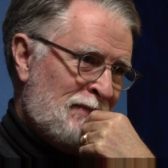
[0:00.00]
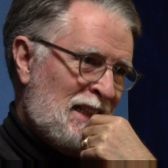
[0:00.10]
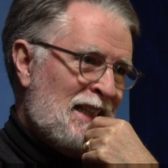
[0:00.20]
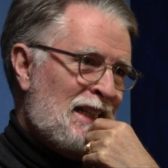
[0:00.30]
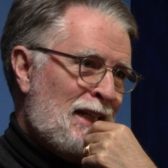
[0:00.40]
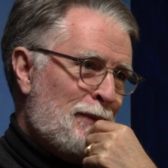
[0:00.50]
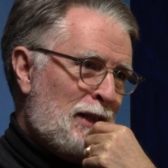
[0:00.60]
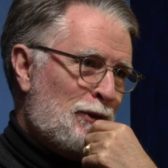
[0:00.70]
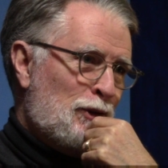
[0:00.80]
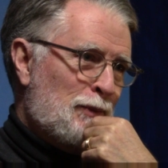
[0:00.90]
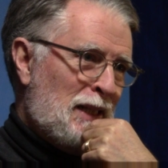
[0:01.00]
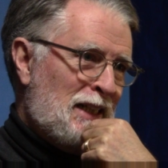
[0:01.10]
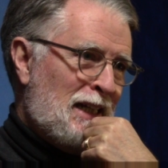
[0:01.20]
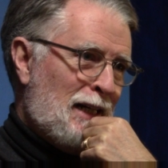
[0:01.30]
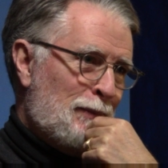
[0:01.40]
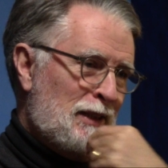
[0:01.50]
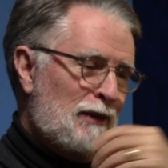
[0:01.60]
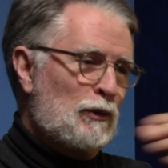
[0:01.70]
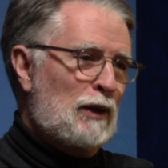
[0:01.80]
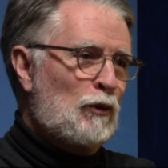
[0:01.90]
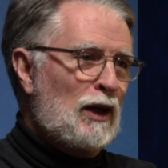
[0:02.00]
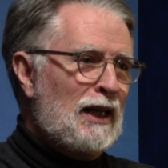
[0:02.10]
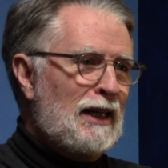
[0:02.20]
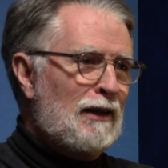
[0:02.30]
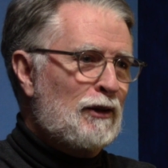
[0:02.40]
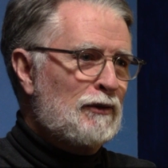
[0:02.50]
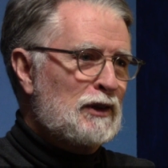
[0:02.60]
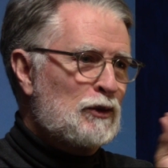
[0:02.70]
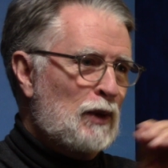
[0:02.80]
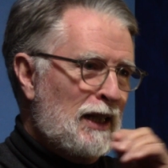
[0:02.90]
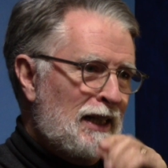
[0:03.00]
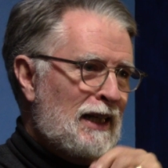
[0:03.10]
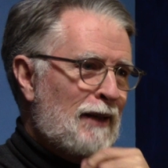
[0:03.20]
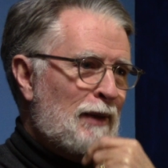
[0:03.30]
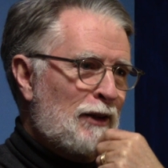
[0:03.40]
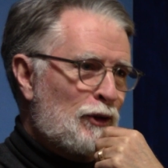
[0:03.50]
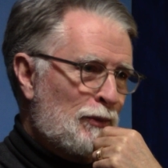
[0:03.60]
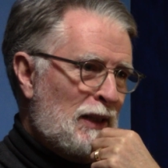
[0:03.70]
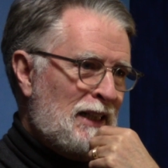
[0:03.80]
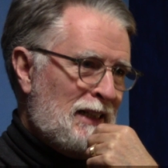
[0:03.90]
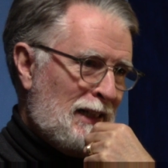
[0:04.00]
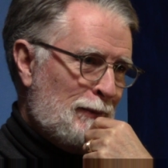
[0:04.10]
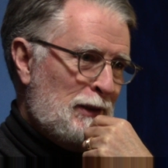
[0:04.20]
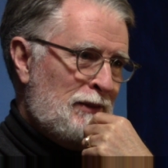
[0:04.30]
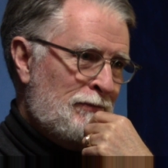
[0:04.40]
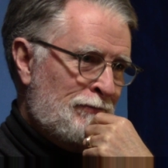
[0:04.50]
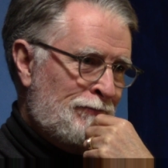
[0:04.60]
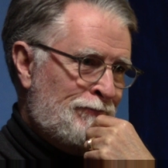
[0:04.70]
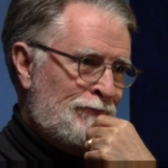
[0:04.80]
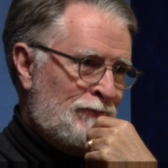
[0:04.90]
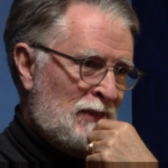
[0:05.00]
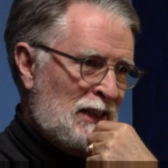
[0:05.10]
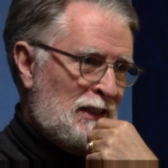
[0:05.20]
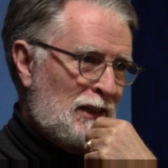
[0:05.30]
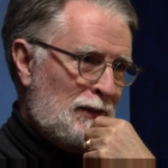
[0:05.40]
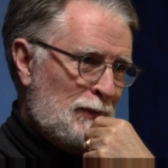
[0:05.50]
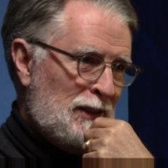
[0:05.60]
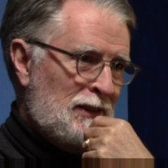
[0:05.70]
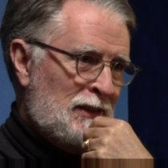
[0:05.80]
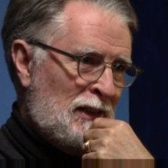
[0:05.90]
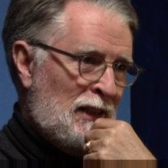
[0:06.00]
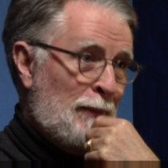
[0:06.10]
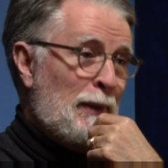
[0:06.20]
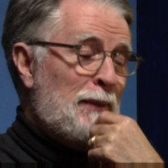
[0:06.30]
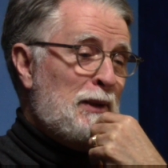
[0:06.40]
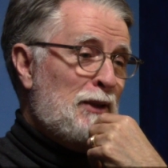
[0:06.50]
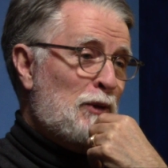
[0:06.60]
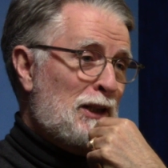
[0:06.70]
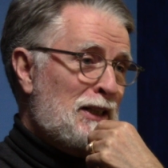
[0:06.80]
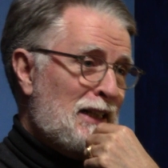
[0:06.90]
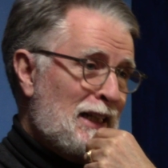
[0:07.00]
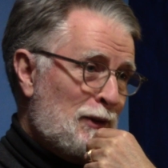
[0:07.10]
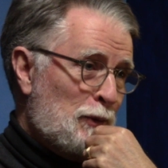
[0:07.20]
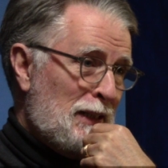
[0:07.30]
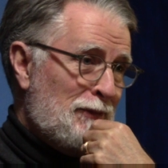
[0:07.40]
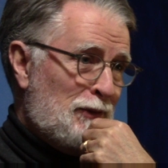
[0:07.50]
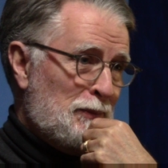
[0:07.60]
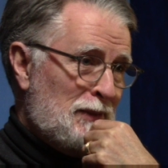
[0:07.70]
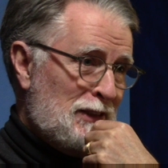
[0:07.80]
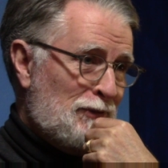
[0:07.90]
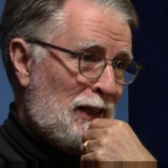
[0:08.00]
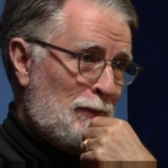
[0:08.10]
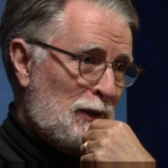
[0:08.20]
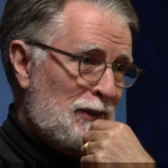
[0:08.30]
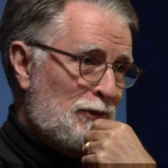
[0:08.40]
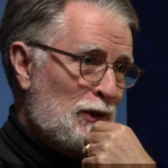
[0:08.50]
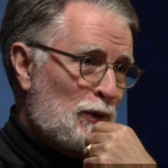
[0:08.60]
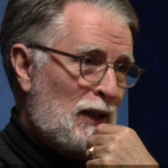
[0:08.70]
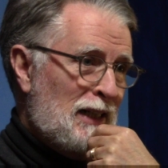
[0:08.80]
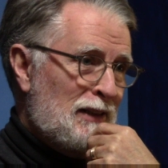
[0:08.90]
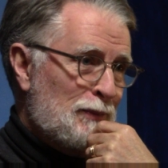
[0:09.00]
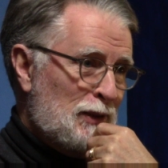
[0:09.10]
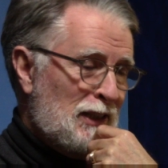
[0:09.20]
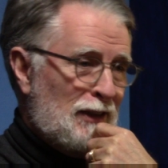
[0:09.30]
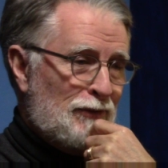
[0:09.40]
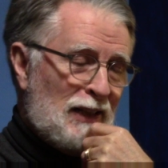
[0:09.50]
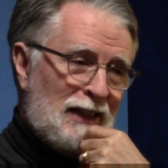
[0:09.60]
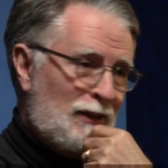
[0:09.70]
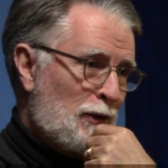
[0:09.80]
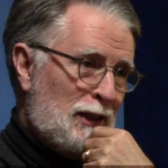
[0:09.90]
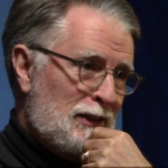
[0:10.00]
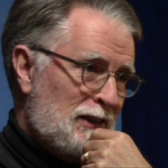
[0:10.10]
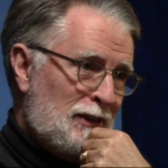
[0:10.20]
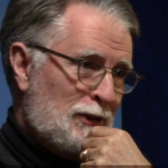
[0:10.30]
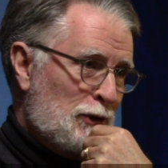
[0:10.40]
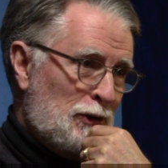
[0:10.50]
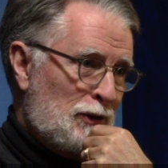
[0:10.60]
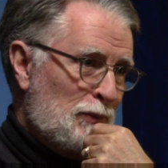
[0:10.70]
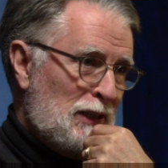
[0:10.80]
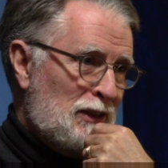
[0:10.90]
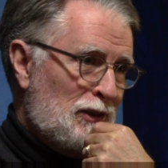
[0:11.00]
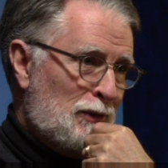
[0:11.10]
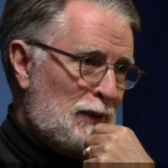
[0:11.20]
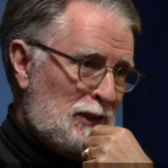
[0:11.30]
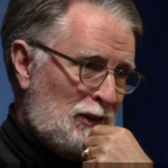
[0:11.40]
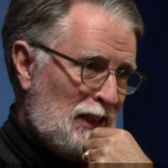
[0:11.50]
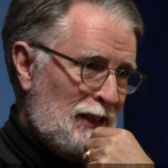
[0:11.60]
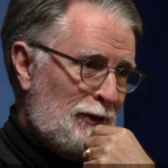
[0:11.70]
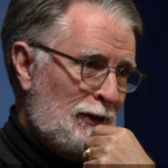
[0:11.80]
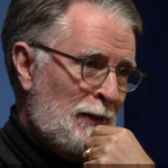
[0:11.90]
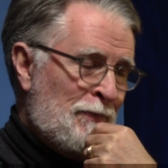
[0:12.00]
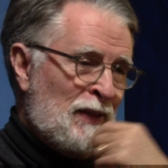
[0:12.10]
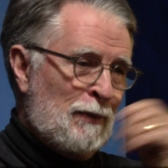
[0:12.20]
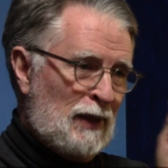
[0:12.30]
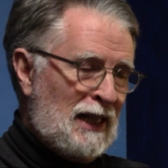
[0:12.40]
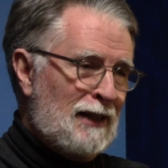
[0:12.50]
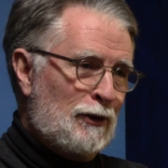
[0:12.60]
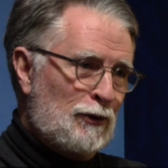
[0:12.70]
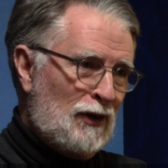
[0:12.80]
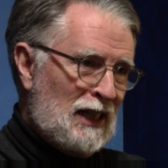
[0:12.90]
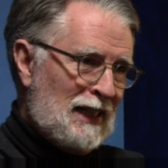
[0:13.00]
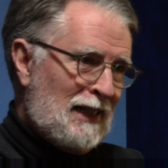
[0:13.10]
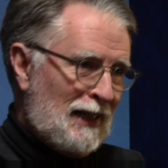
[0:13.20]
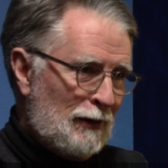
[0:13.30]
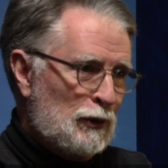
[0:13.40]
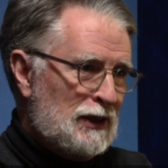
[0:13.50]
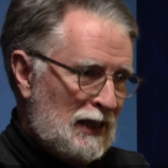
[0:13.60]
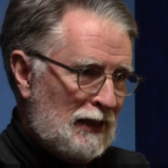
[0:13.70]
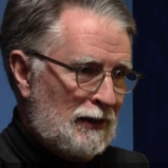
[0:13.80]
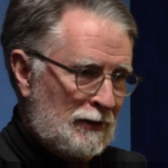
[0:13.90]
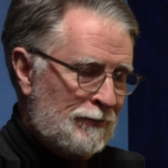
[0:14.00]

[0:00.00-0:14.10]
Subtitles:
He came out to my cabin. He went way out of his way, came out to my cabin and got me. Maybe he wanted to get away from his family for a while himself. That thought didn't occur to me until much later. But I don't think that was it.